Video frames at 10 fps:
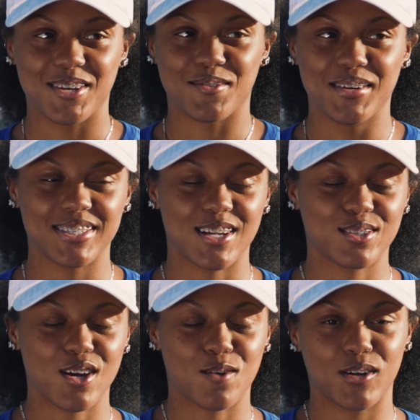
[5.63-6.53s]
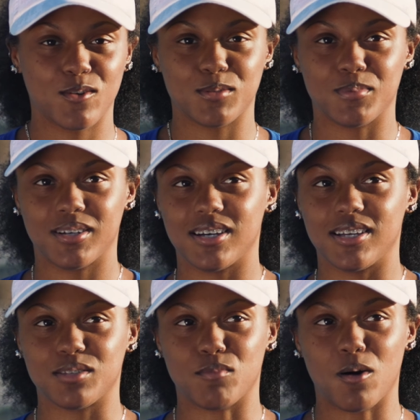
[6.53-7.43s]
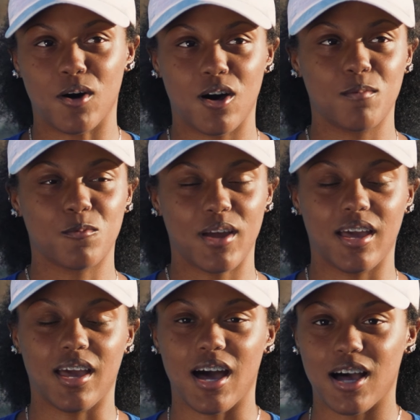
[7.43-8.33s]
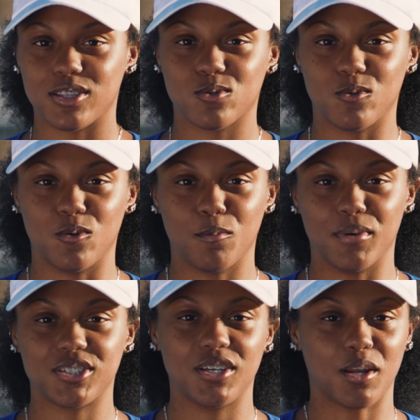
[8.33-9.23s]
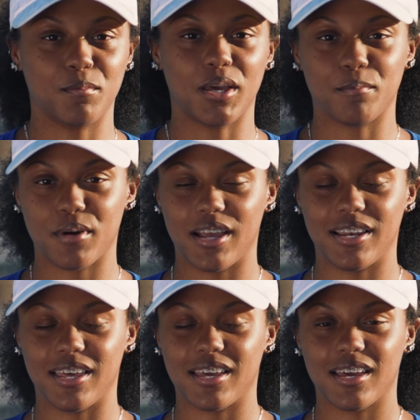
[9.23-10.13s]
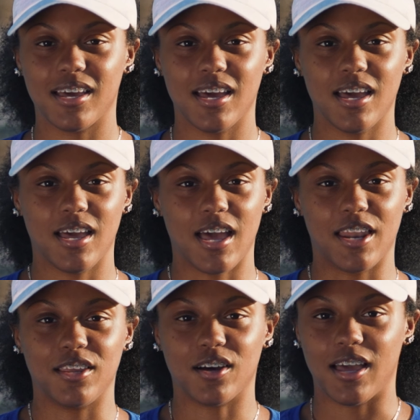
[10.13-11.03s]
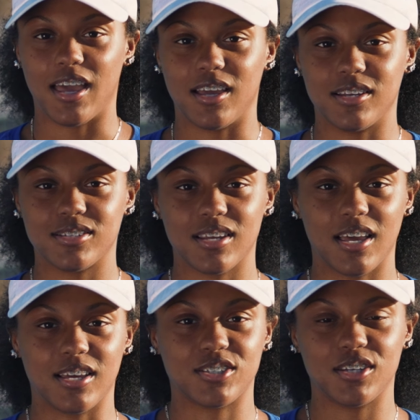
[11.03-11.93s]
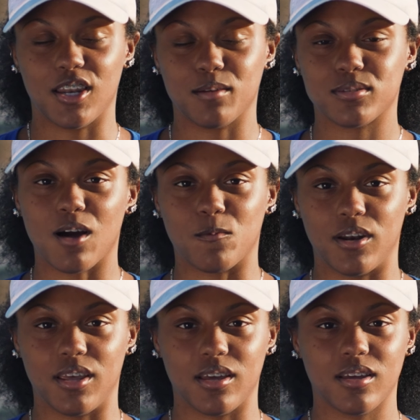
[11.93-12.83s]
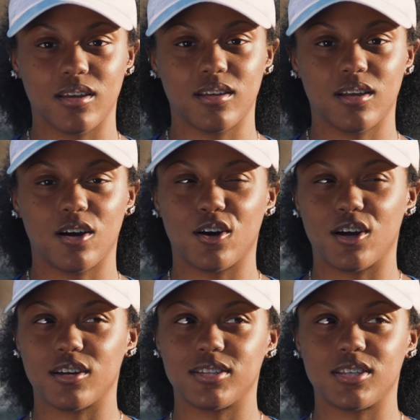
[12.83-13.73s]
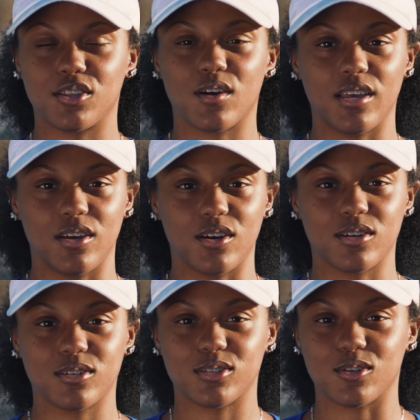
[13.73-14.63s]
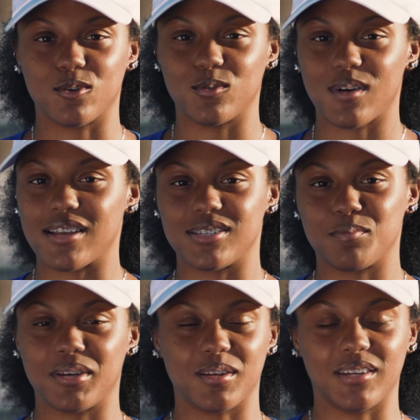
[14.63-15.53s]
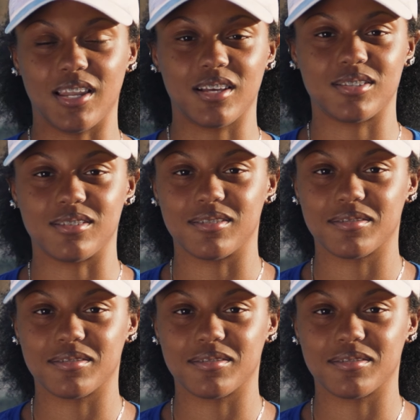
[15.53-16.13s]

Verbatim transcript: The reason I started running was because my mom ran in high school, but she ended up getting pregnant at a young age, and she ended up stopped running her 10th grade year, so I just picked up the legacy.